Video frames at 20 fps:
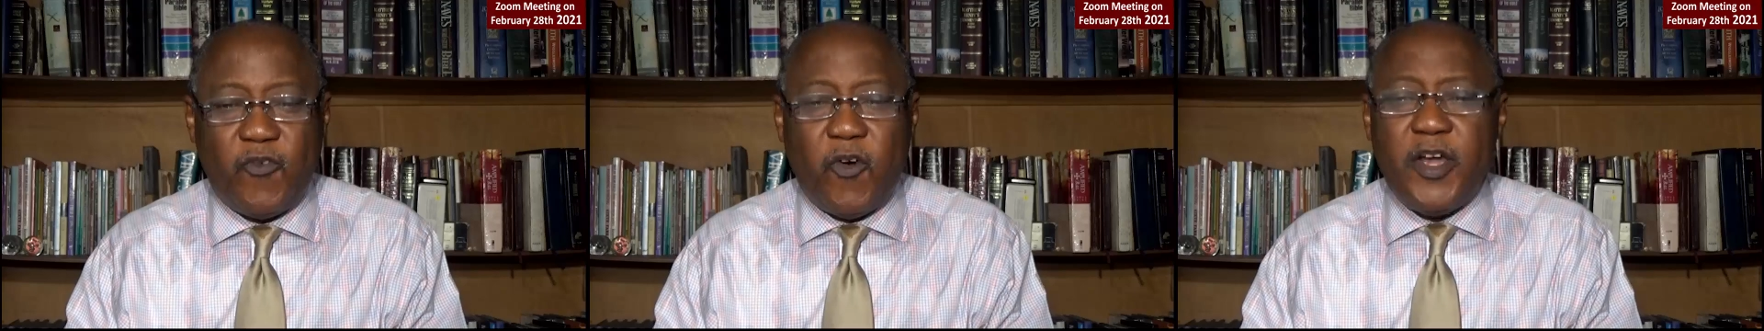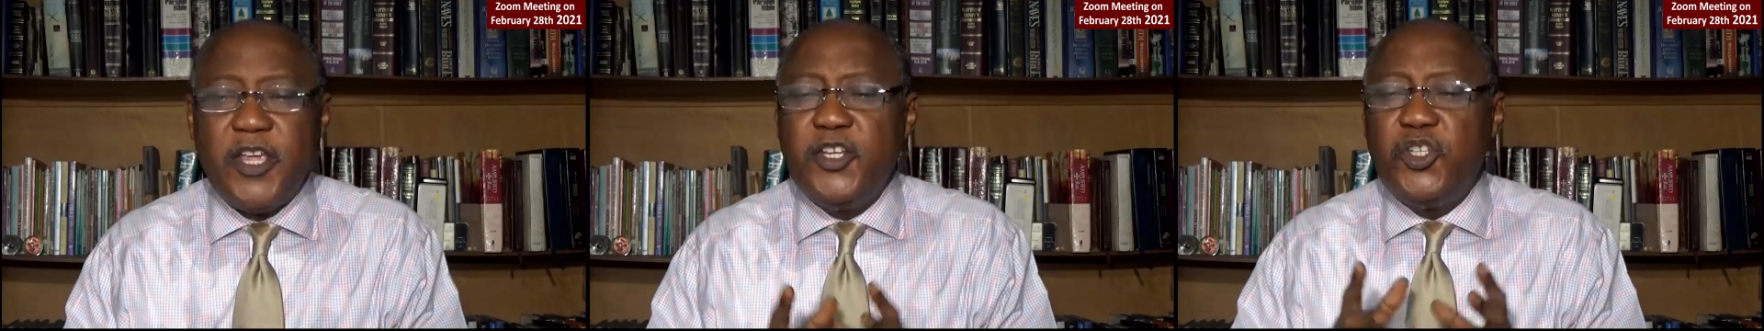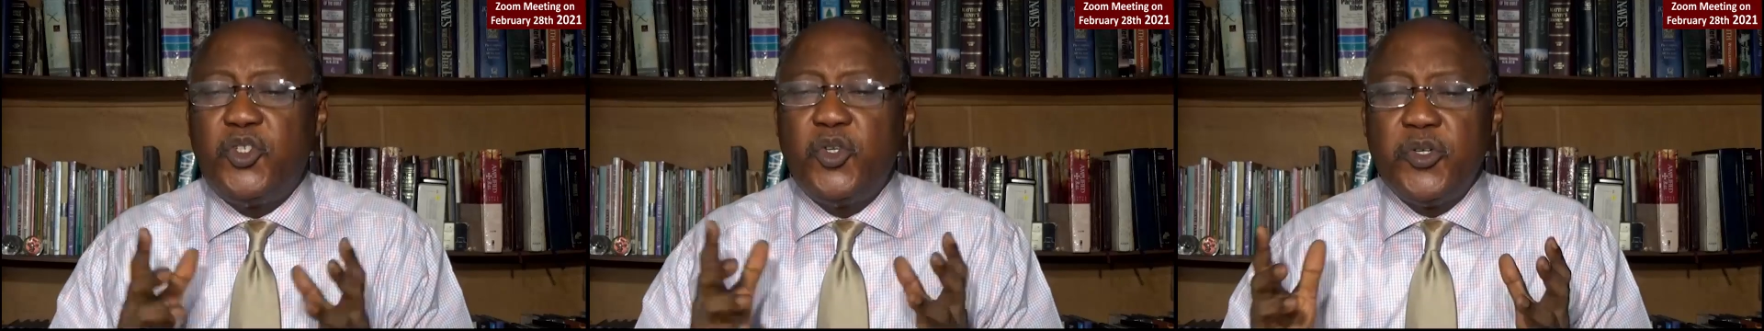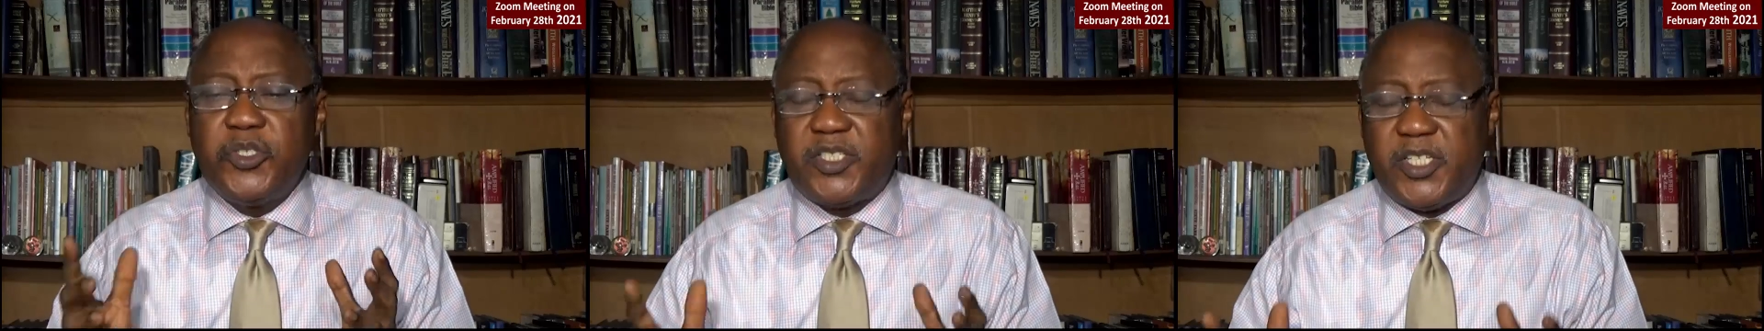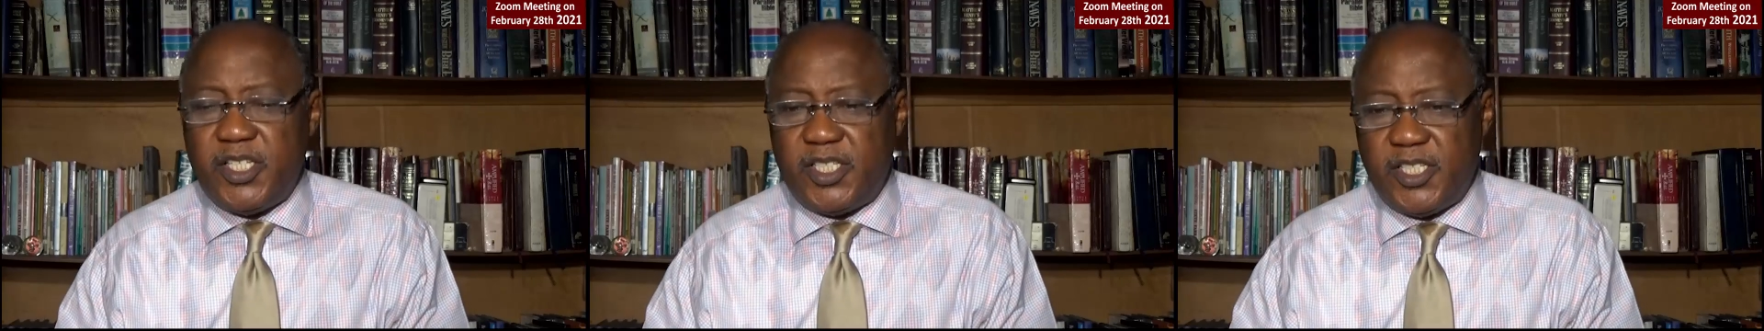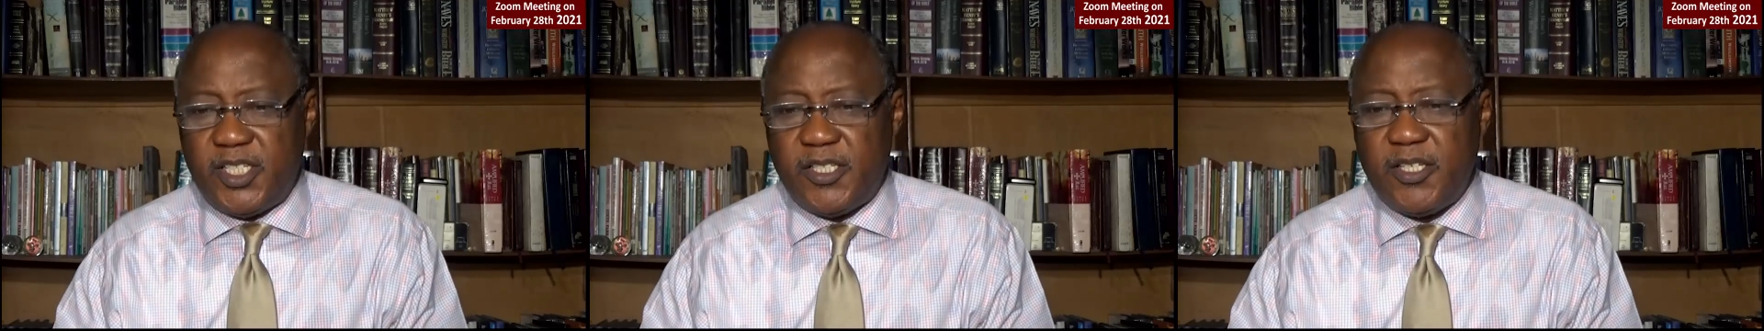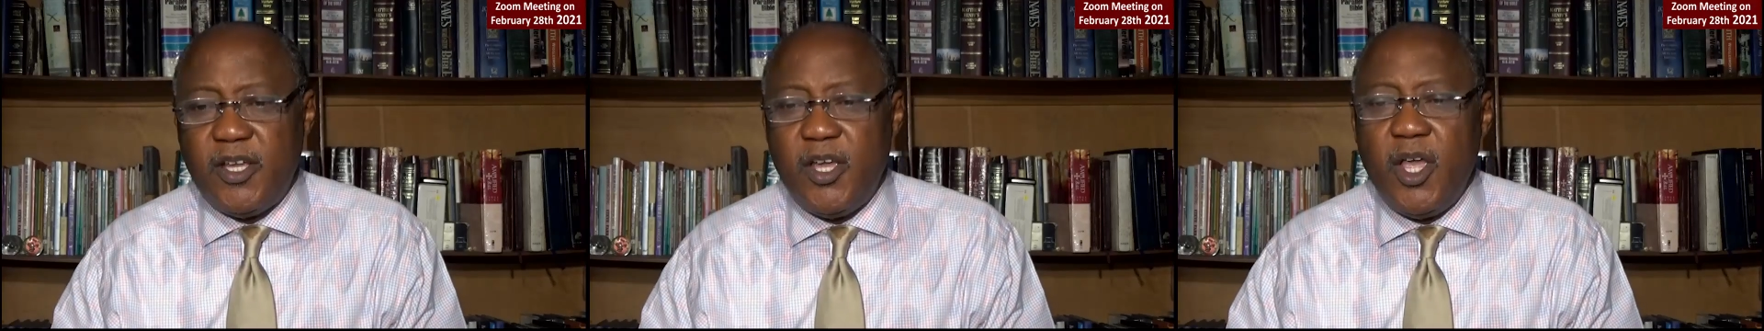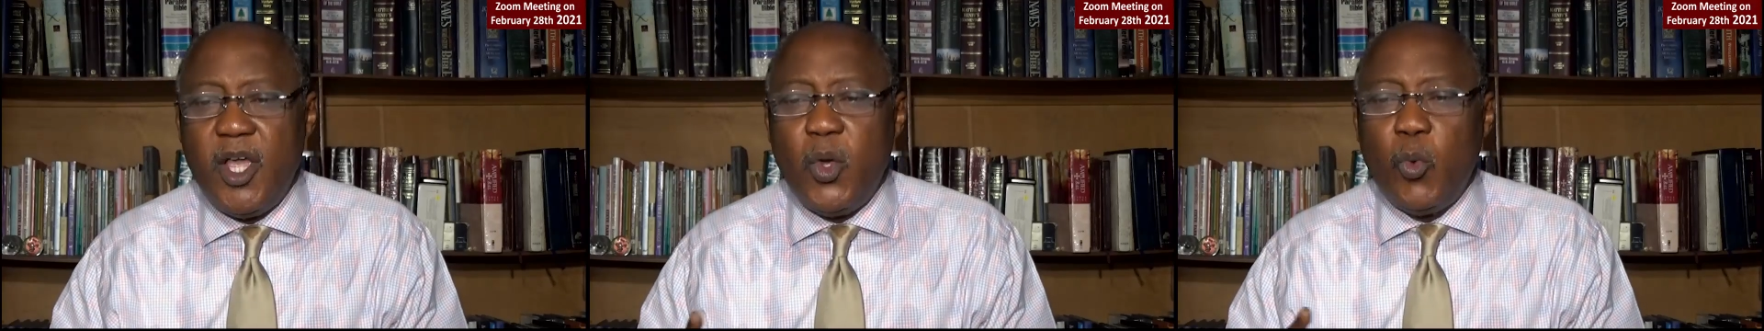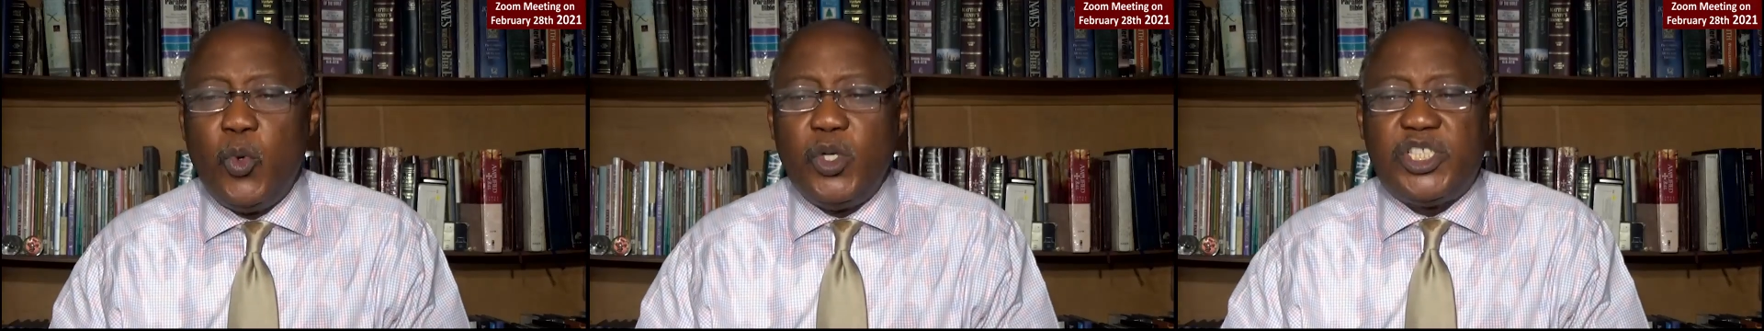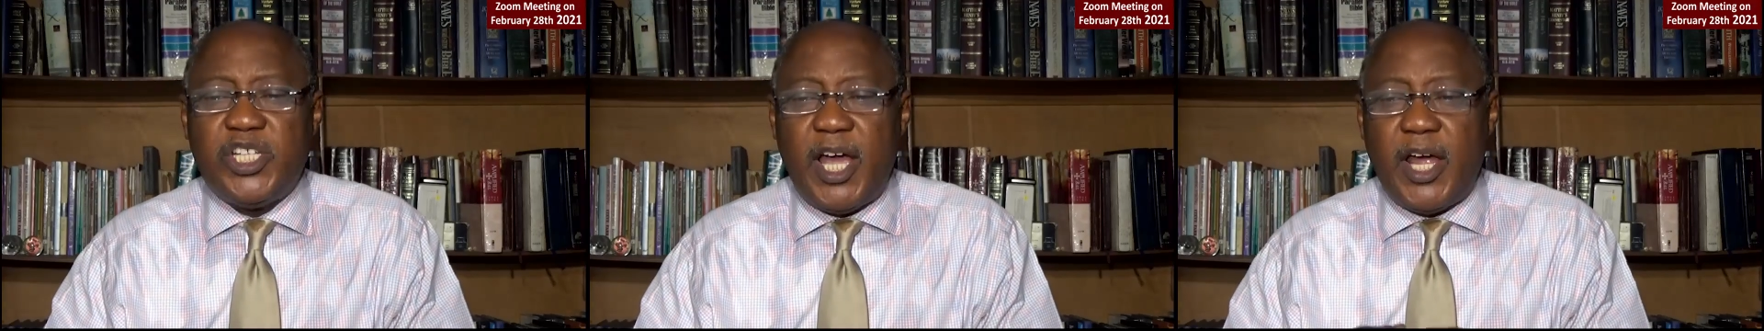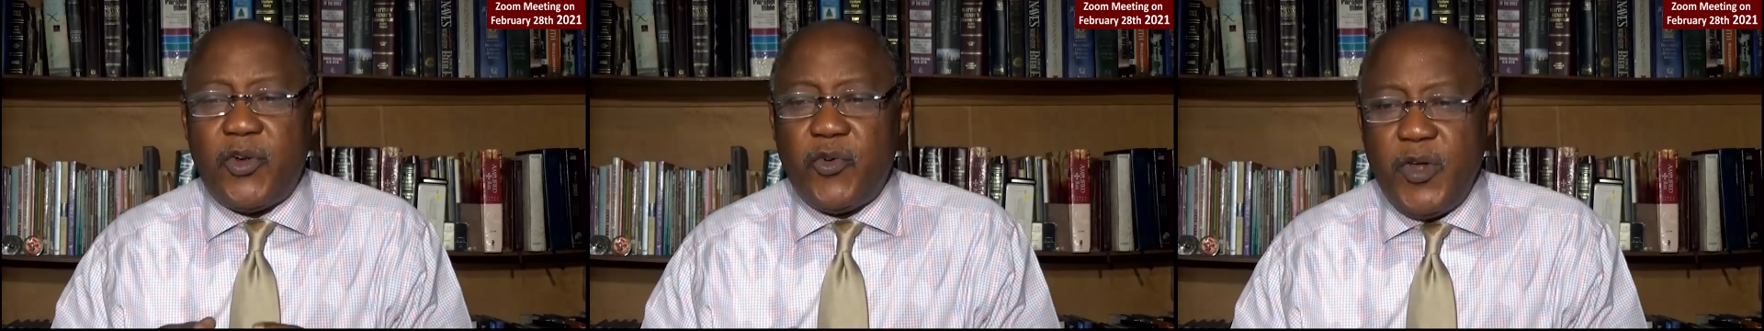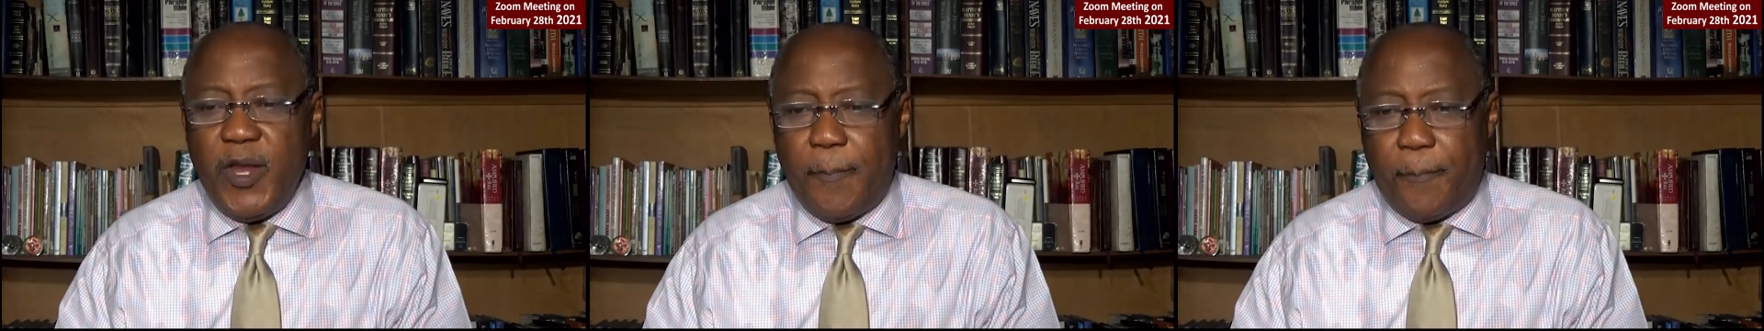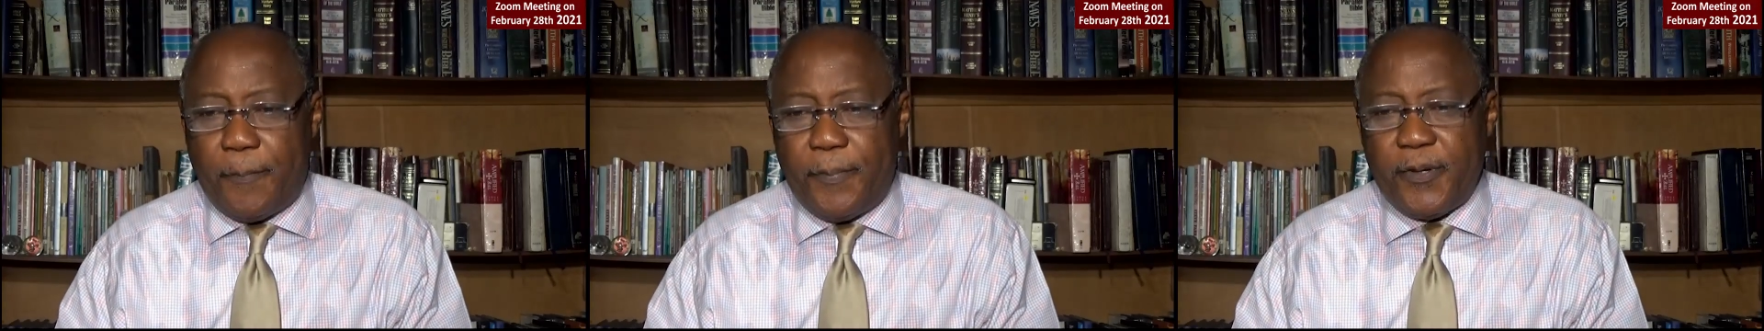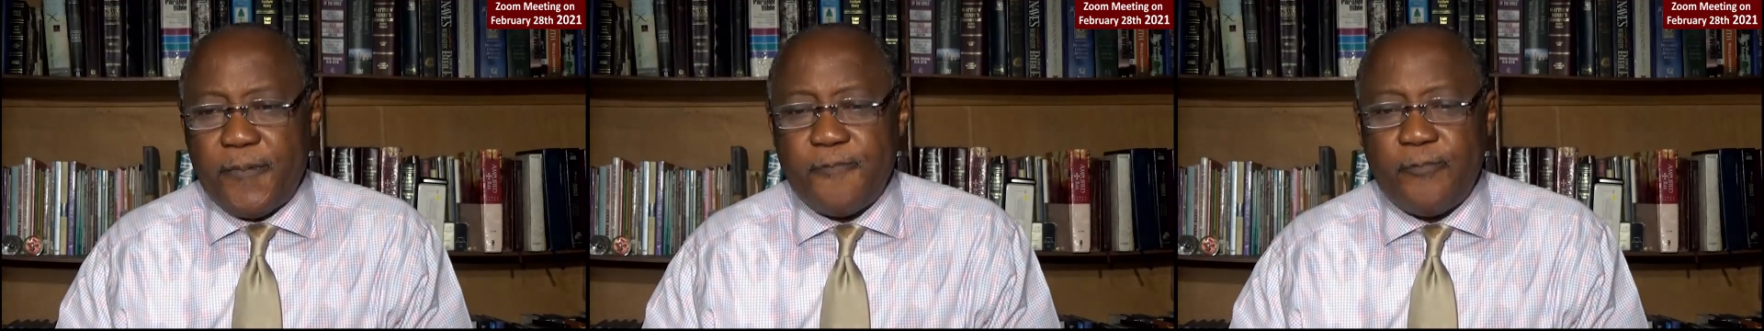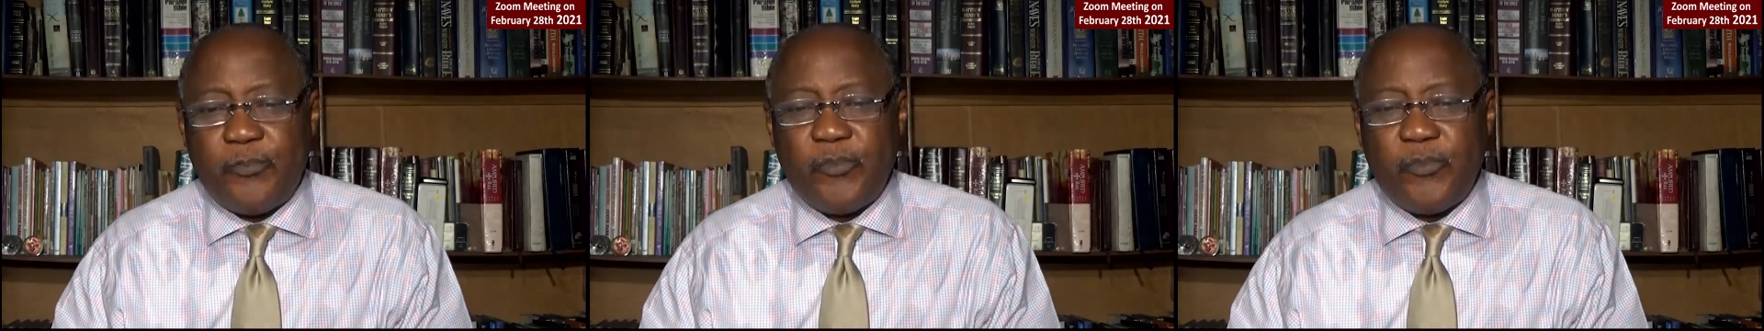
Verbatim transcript: for in due season we shall reap